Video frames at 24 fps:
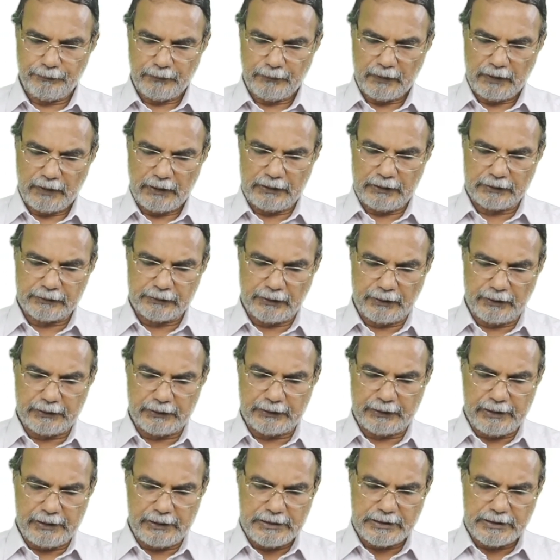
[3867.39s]
In the third
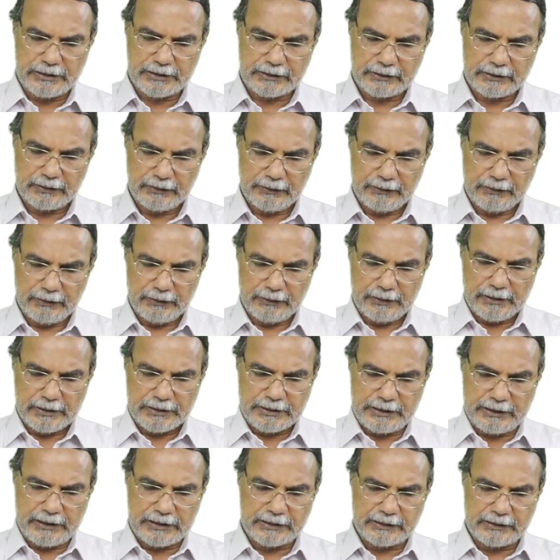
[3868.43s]
case,
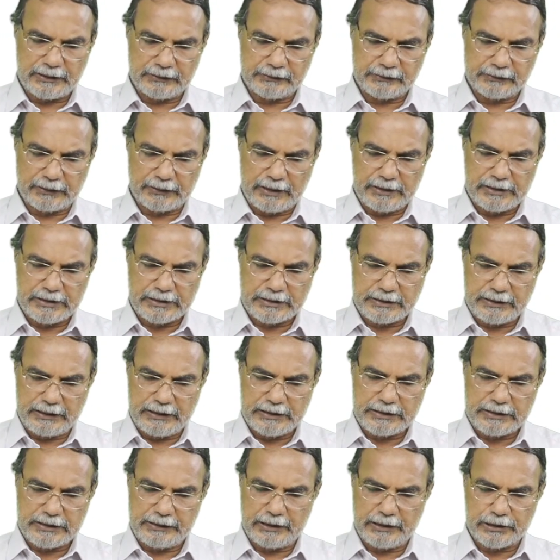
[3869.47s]
CH3 thrice
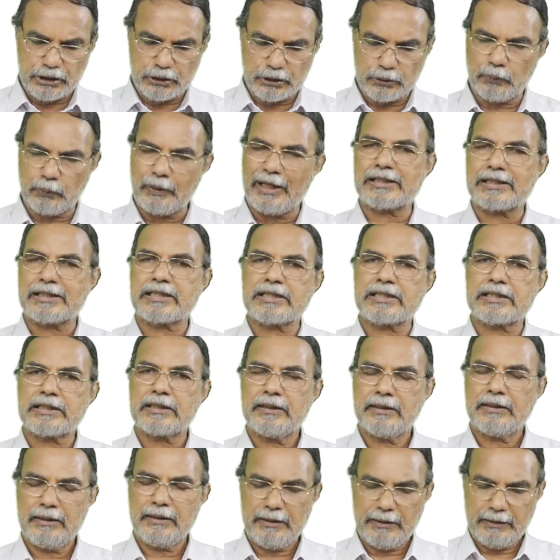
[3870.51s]
CCH2X
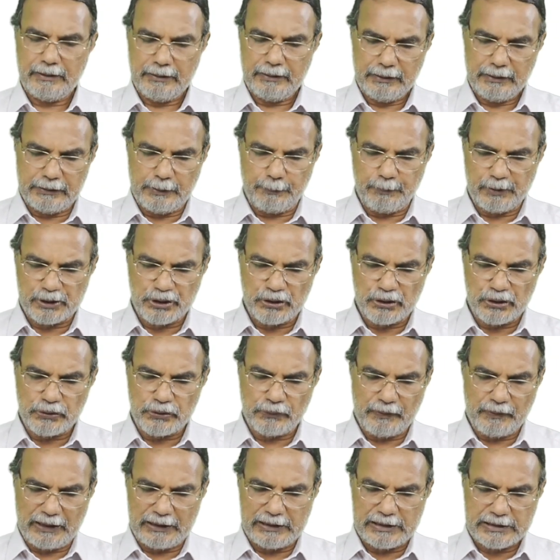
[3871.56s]
in the presence of
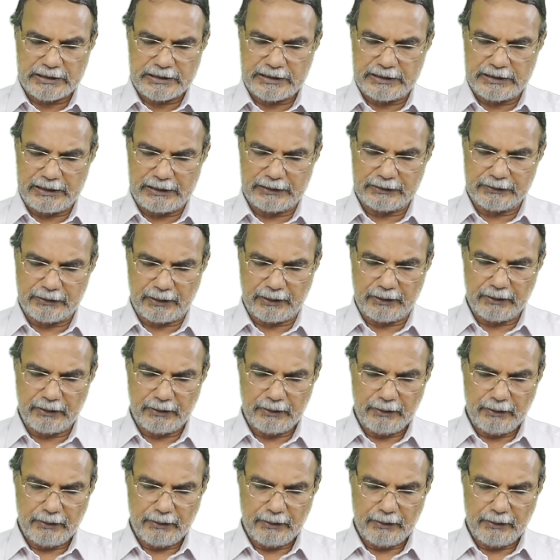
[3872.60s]
AlCl3,